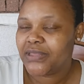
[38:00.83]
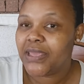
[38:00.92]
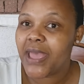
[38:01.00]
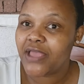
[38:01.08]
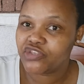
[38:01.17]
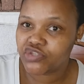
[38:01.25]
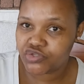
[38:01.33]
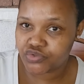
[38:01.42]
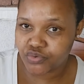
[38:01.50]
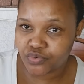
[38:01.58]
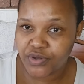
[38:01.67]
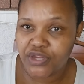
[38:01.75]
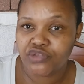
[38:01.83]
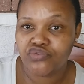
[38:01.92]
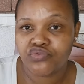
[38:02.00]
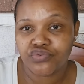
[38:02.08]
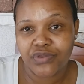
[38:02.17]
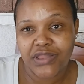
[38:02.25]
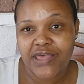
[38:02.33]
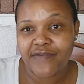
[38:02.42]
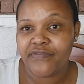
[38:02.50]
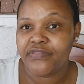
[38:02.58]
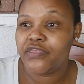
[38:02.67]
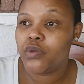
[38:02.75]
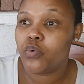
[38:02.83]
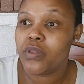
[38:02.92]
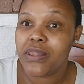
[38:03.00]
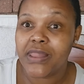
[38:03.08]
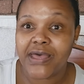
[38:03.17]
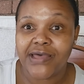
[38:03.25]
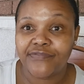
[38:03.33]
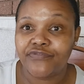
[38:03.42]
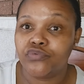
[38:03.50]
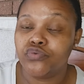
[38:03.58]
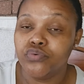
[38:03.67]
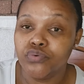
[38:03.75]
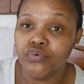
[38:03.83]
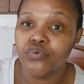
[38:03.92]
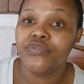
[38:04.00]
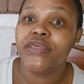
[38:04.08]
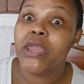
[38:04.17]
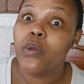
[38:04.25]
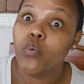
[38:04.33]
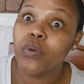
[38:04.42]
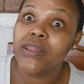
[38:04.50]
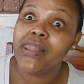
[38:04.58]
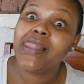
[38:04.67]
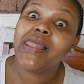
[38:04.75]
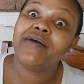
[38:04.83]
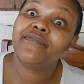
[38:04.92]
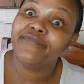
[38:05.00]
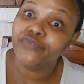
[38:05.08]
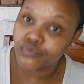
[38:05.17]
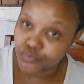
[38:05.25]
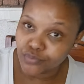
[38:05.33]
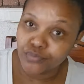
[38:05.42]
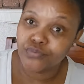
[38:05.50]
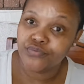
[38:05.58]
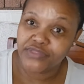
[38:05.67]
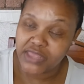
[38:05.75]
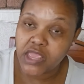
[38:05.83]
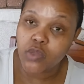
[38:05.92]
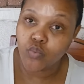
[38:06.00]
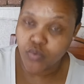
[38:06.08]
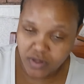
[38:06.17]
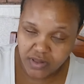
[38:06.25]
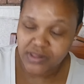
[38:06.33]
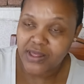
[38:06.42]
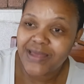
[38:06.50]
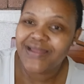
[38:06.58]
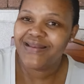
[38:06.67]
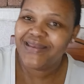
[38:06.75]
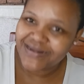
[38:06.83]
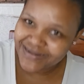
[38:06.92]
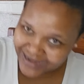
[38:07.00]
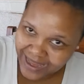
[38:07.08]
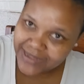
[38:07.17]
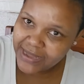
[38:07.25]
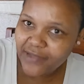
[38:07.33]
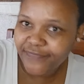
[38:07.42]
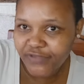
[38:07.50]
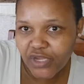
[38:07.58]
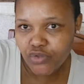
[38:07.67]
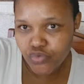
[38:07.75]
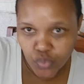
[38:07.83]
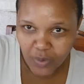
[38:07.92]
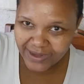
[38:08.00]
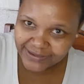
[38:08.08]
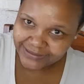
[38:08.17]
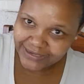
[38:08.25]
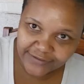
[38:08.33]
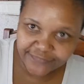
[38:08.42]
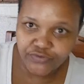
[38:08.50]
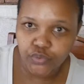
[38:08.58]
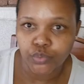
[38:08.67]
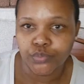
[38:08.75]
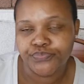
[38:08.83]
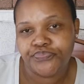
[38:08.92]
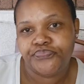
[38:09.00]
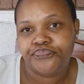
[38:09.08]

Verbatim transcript: They are just grace to love and they will love you they will love you. They will run after you and love you.